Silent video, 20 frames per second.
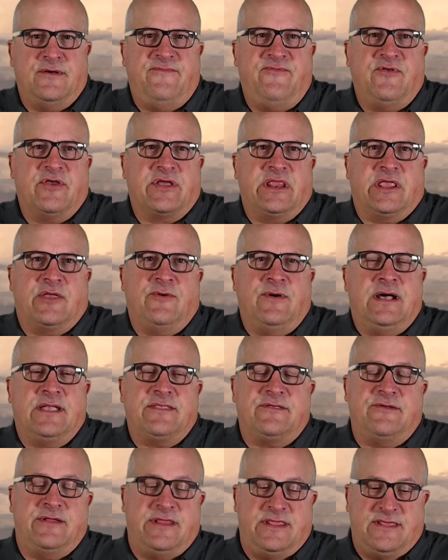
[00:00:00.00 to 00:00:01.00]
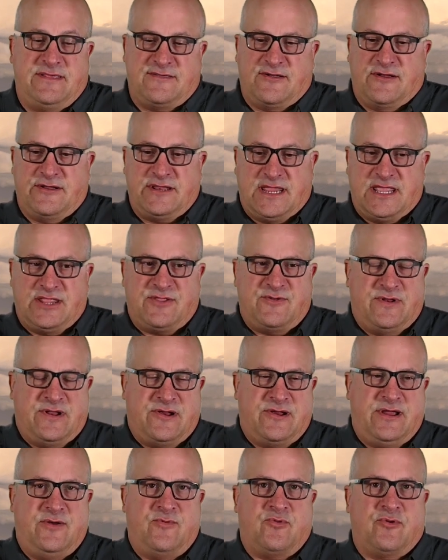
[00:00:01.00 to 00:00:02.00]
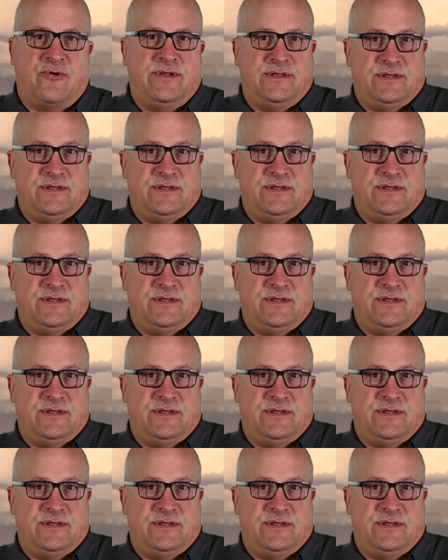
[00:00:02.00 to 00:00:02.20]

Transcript: if you're going to go out there and you start to get to an area where